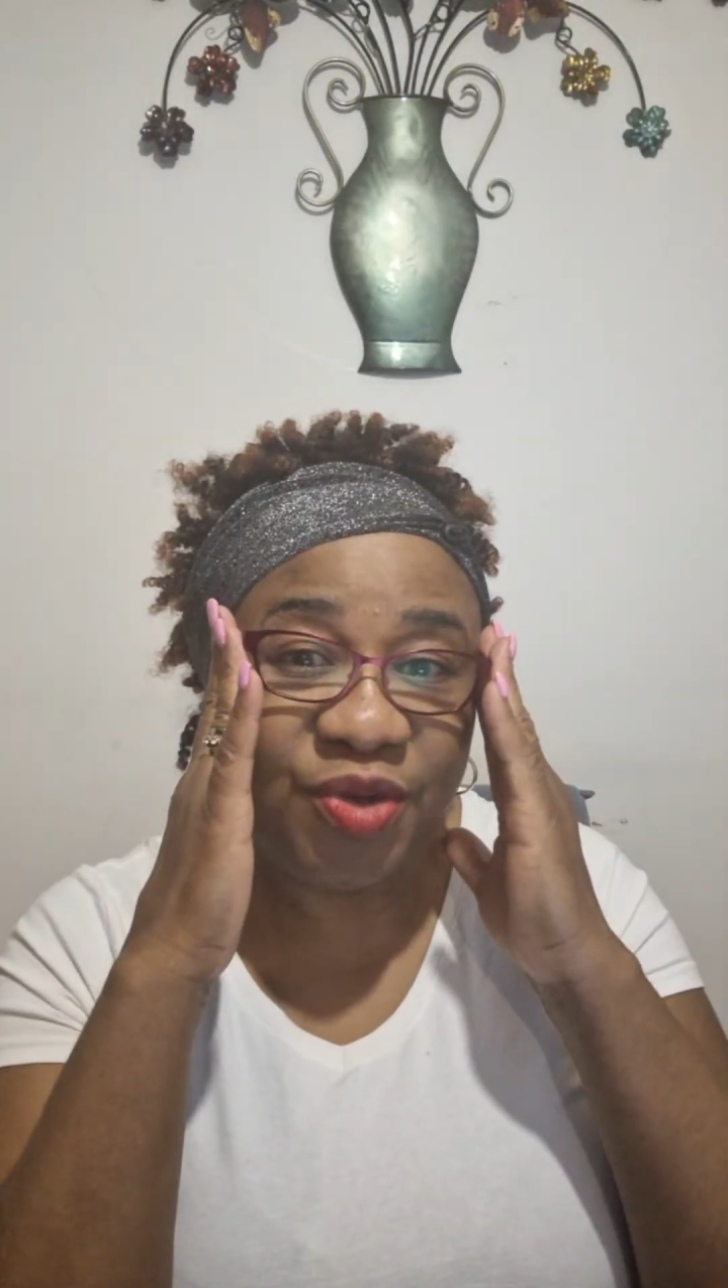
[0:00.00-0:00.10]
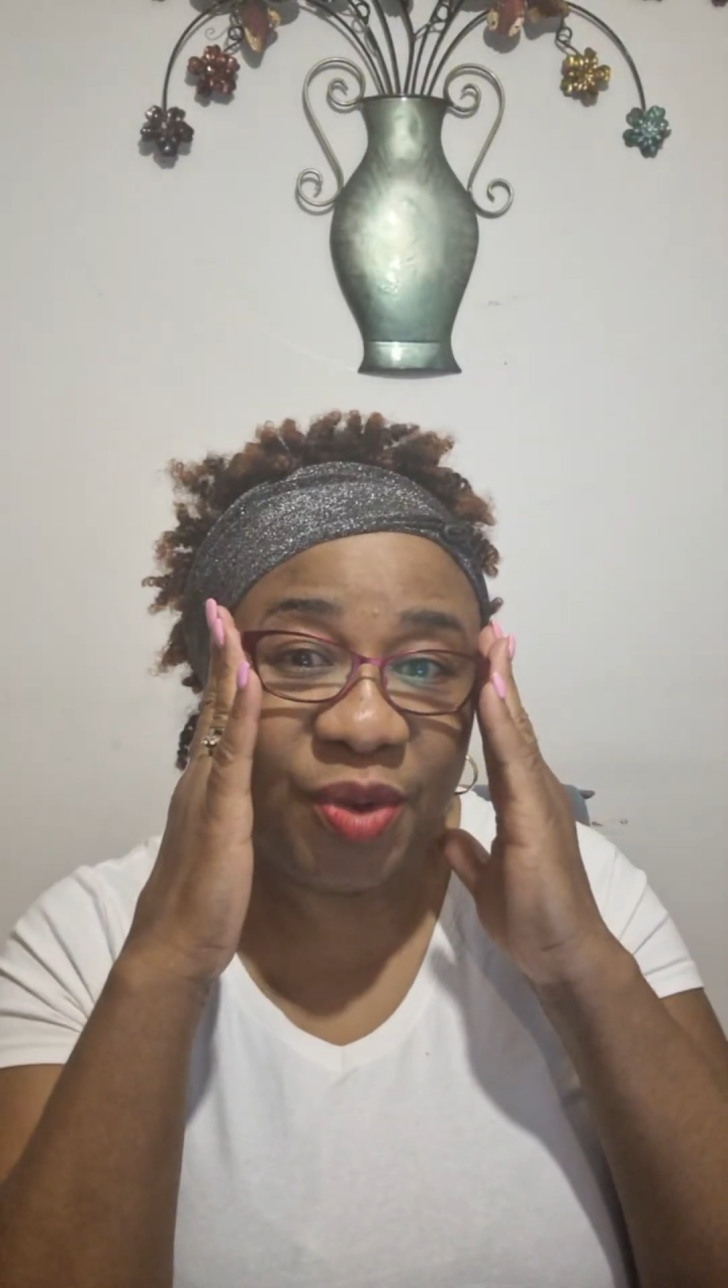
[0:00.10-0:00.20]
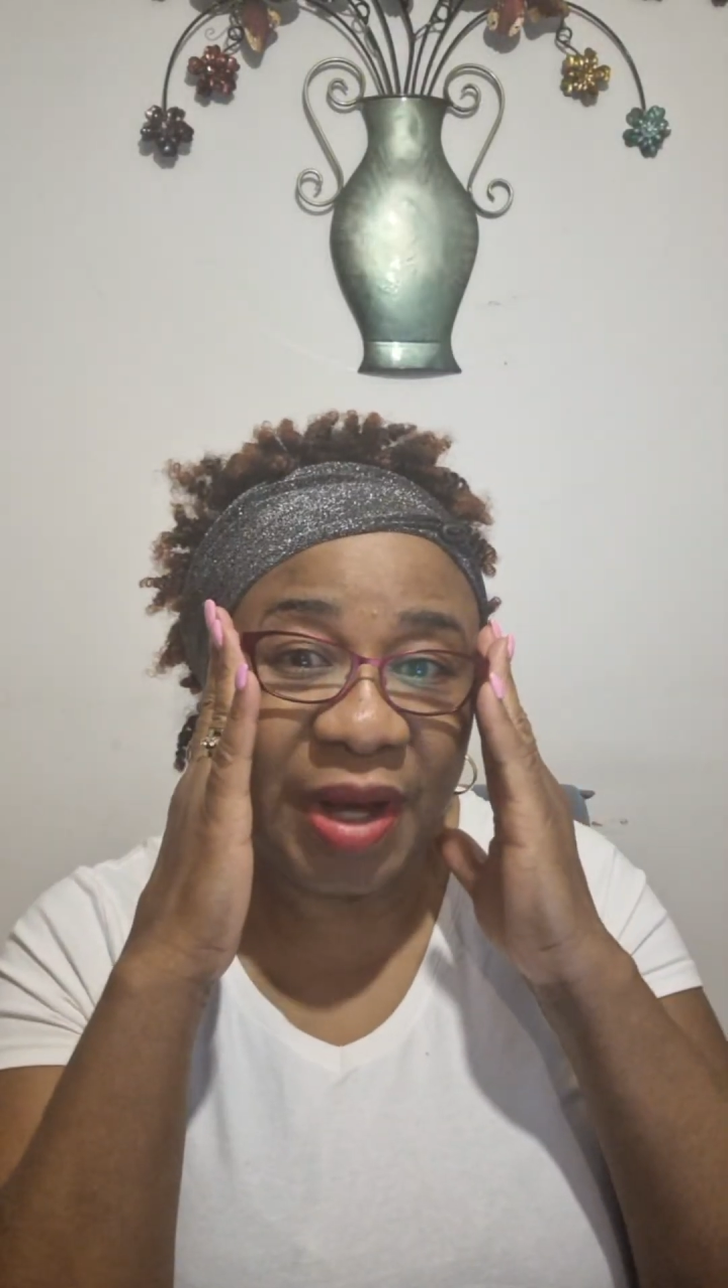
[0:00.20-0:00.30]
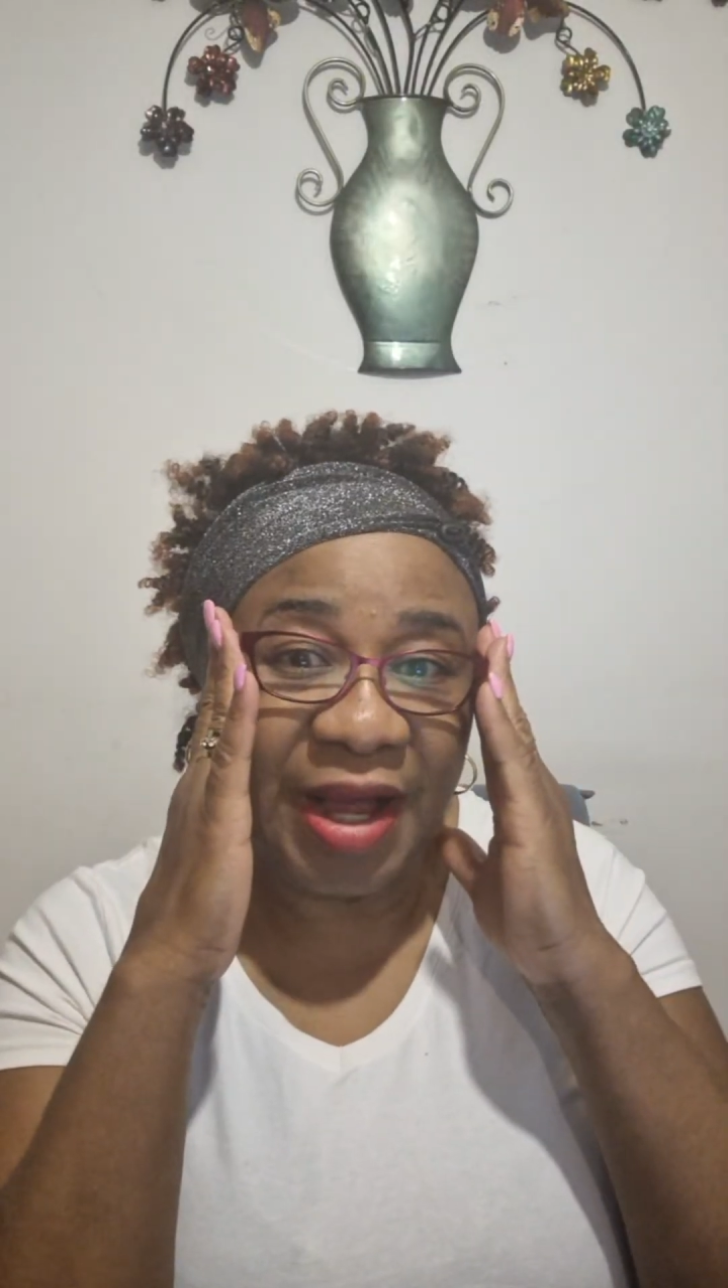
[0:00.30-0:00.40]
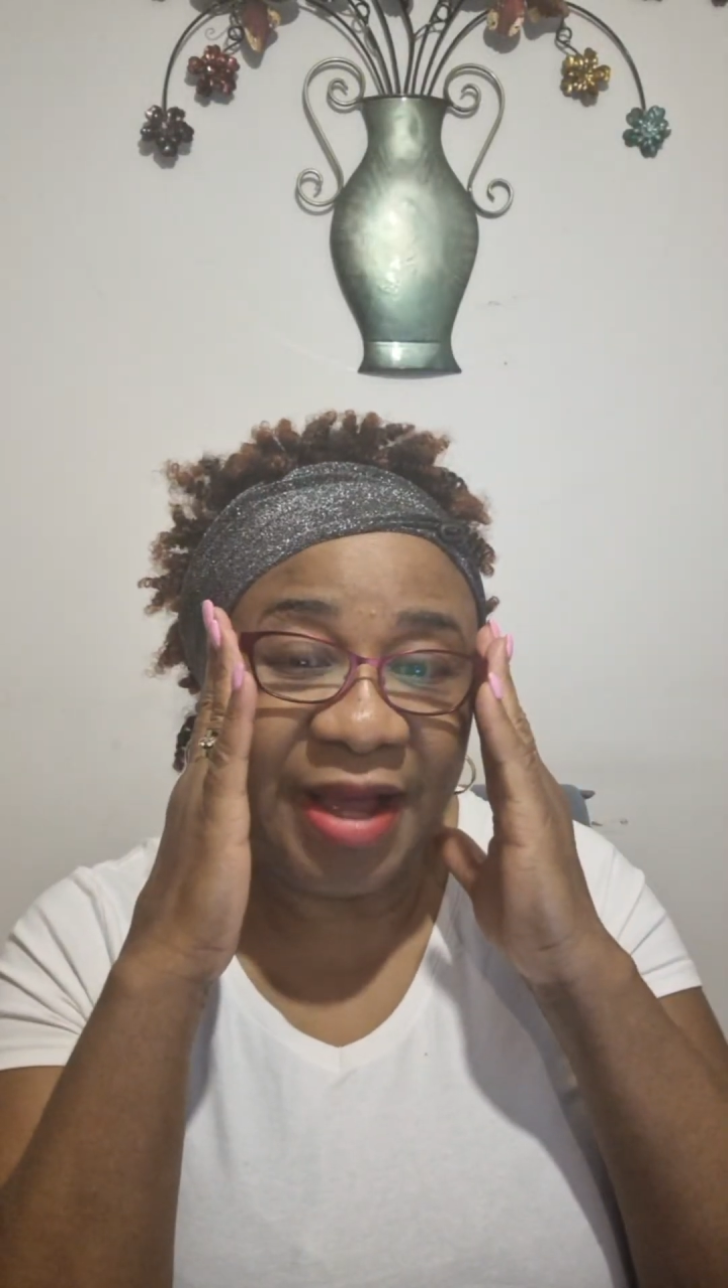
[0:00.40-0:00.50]

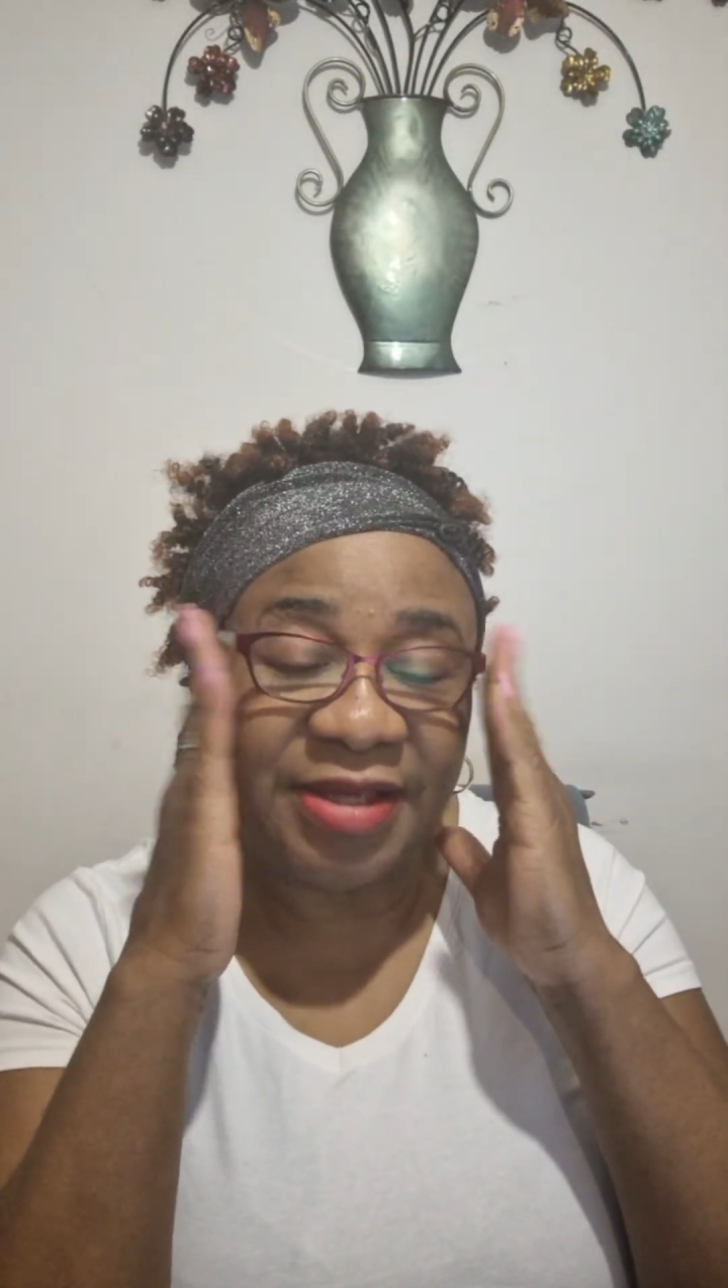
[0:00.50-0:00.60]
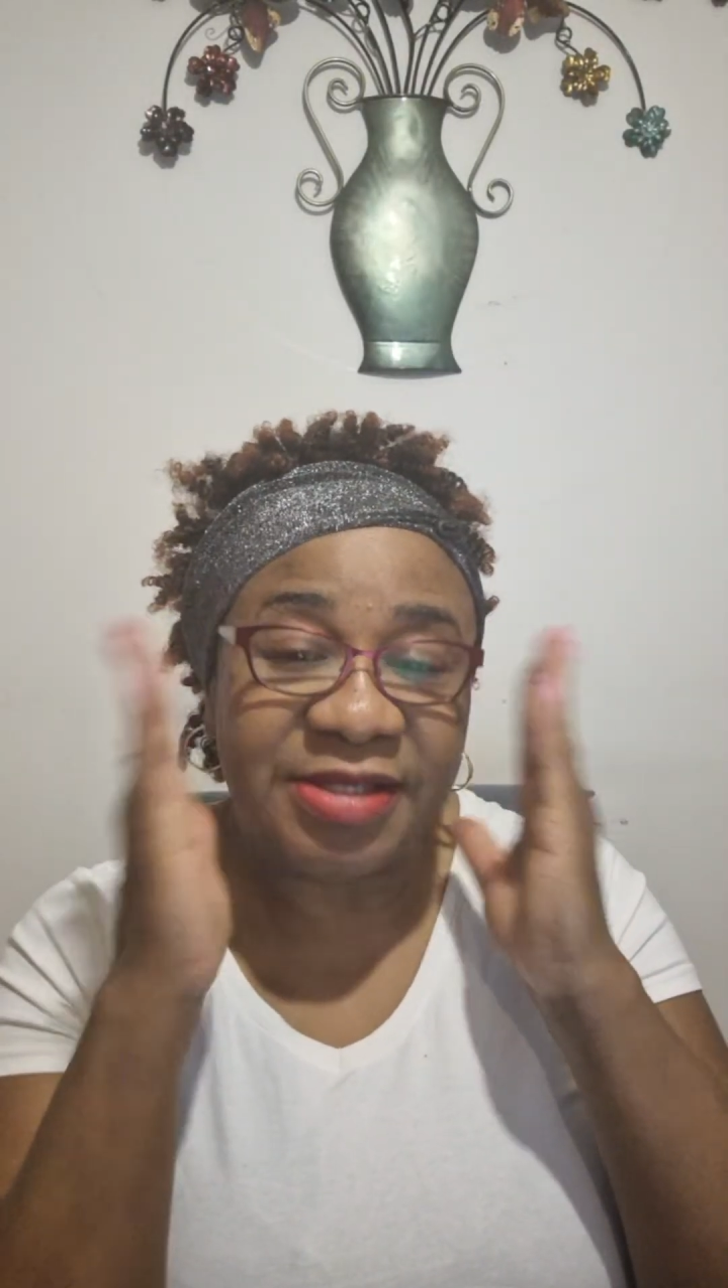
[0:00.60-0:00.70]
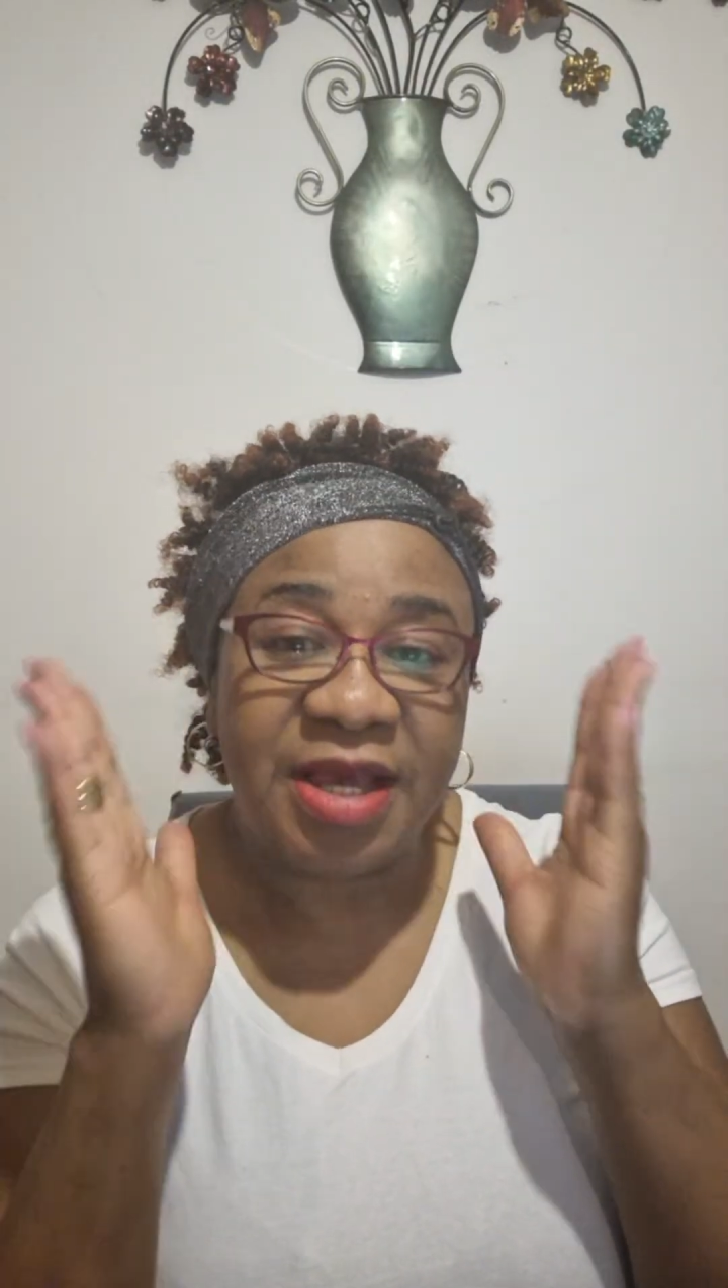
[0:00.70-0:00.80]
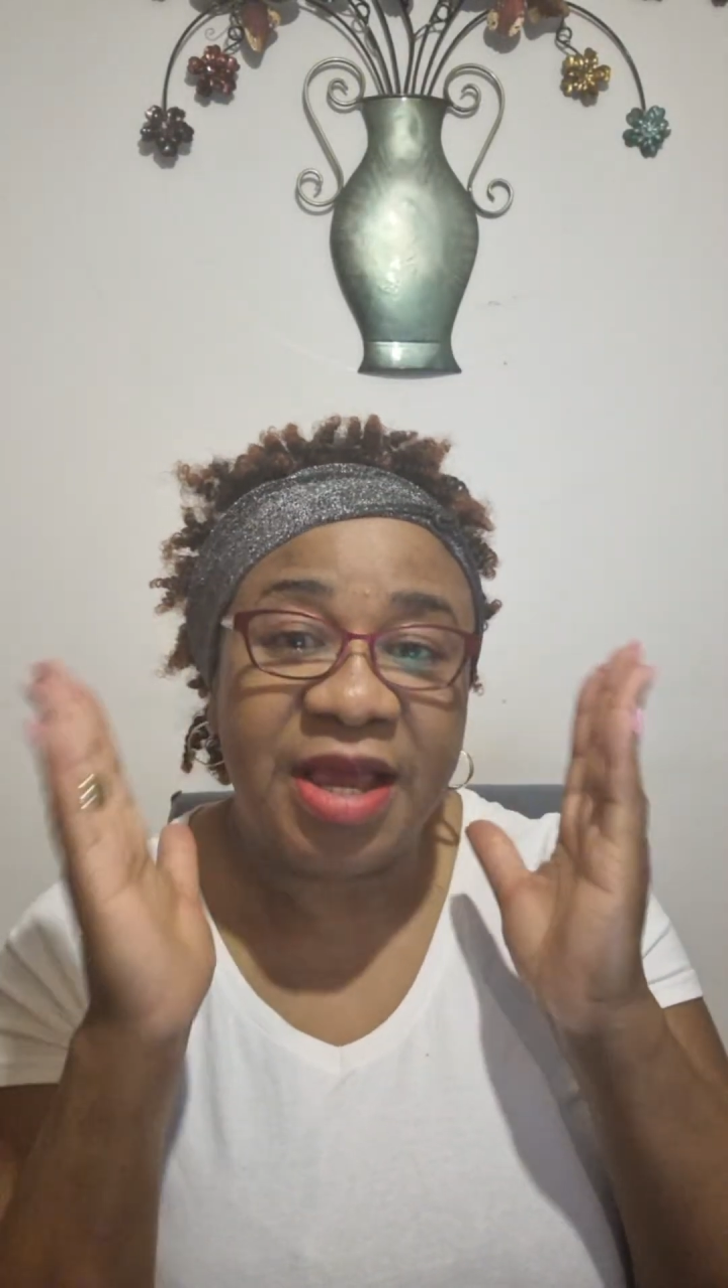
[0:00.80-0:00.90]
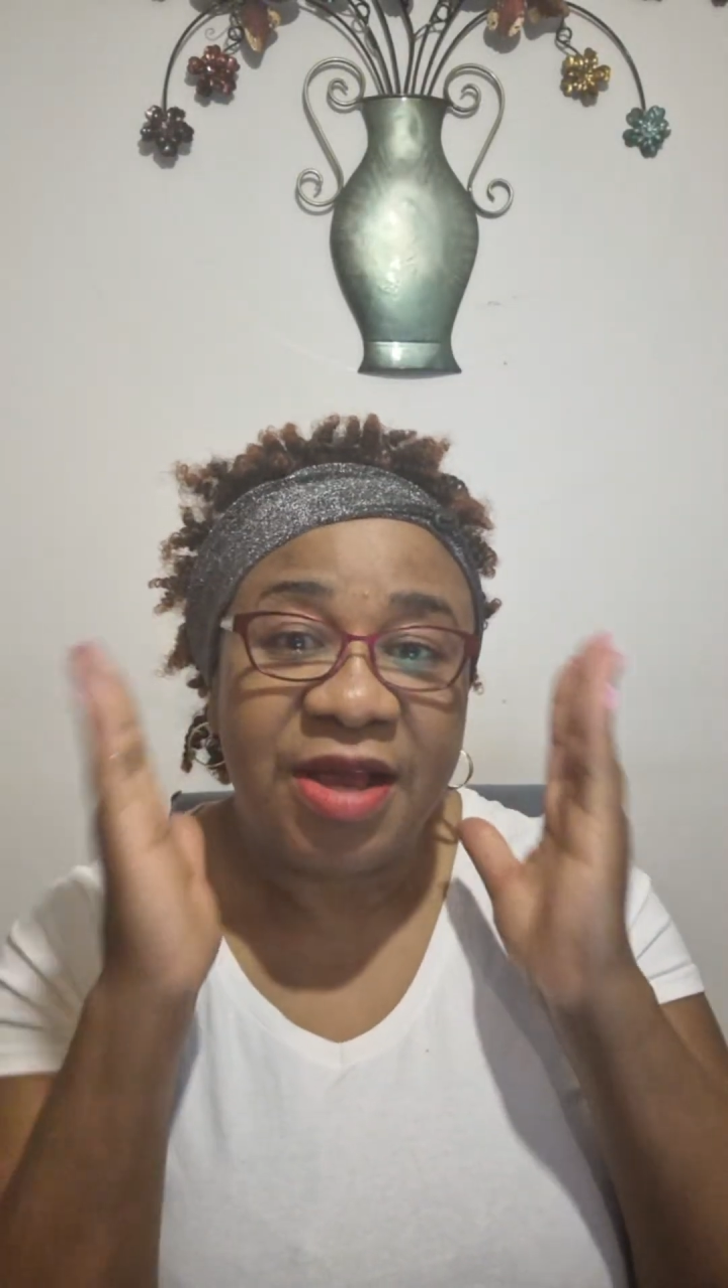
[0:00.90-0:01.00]
your eyes,